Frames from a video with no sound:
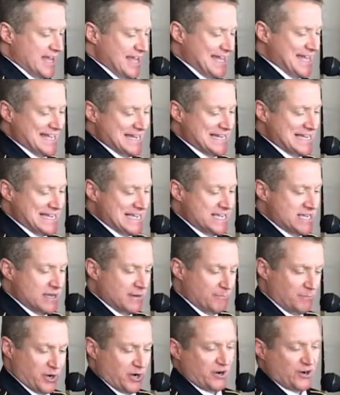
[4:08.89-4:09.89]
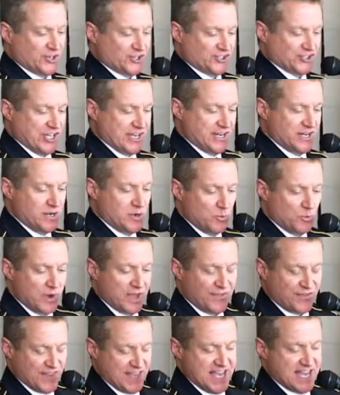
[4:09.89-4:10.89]
any person
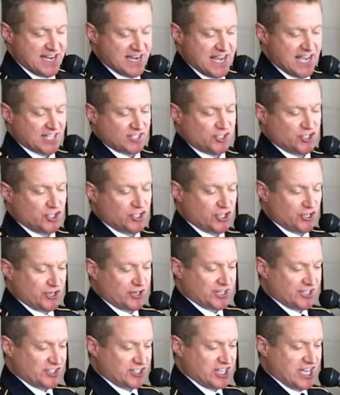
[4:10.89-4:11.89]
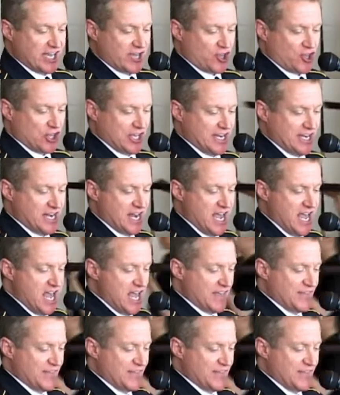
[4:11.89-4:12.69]
within its jurisdiction